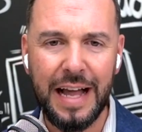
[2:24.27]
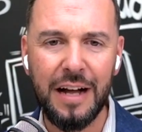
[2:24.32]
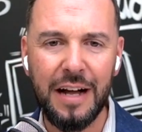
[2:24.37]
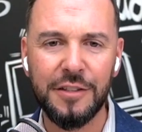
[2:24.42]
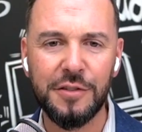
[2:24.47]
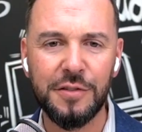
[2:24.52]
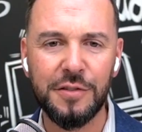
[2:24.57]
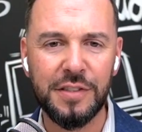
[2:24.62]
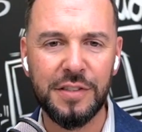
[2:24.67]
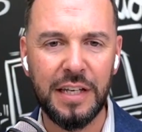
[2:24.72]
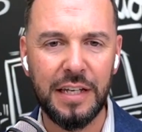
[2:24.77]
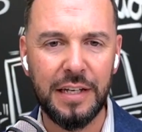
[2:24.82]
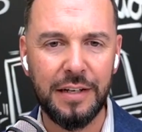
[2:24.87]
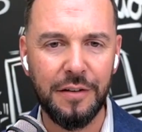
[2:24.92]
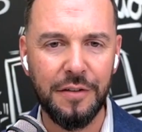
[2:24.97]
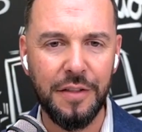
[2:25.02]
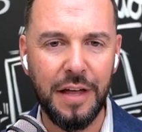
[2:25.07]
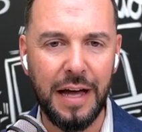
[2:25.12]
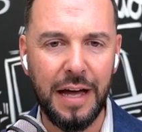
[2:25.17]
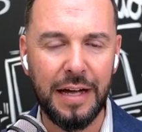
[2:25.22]
how you
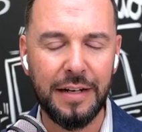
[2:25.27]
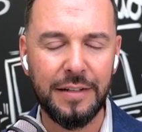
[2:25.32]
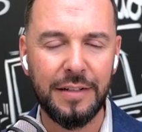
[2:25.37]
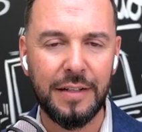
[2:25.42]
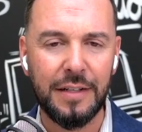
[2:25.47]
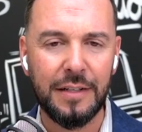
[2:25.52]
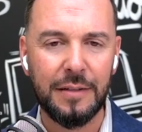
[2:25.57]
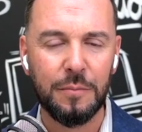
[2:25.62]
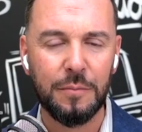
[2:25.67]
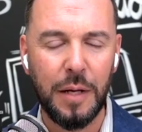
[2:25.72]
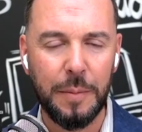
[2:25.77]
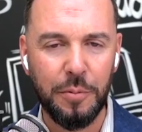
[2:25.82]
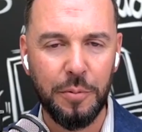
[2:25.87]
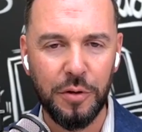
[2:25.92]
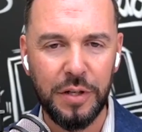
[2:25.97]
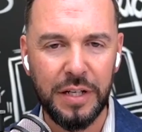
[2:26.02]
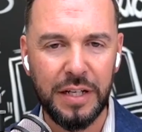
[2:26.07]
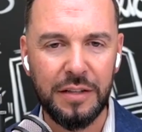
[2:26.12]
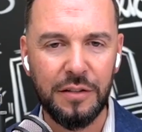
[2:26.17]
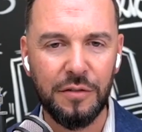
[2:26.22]
scale that by
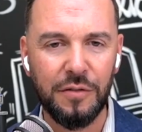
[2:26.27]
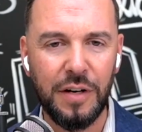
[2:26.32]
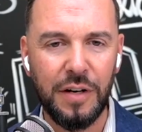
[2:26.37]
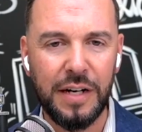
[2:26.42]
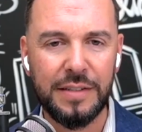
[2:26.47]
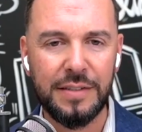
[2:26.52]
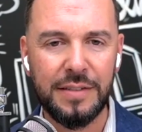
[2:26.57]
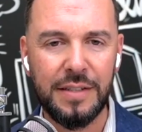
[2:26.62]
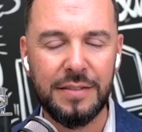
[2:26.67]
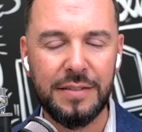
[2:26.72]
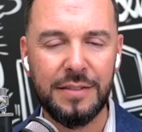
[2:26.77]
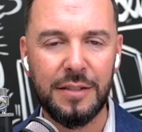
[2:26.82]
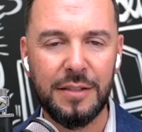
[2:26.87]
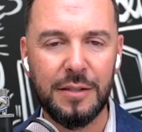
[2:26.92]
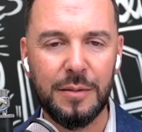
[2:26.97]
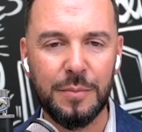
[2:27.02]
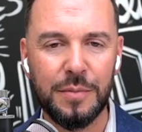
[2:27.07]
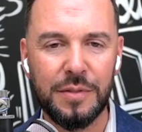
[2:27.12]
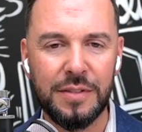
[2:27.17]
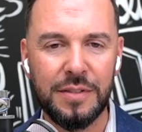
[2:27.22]
putting in the right
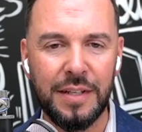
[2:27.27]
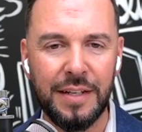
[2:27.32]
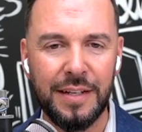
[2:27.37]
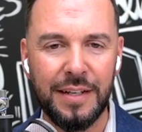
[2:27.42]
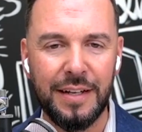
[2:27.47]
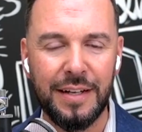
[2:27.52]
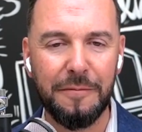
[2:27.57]
systems,